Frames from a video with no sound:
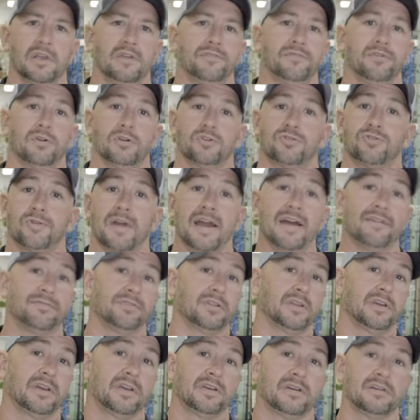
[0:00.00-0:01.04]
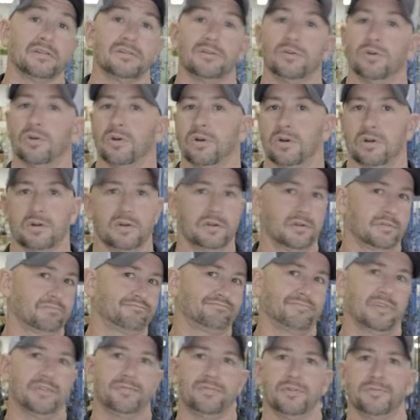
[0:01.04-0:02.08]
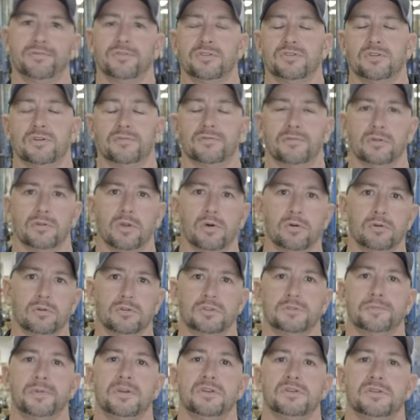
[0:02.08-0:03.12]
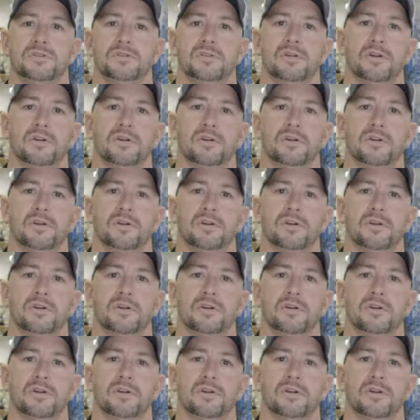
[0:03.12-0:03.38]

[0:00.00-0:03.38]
if you're traveling or if you're fishing for local species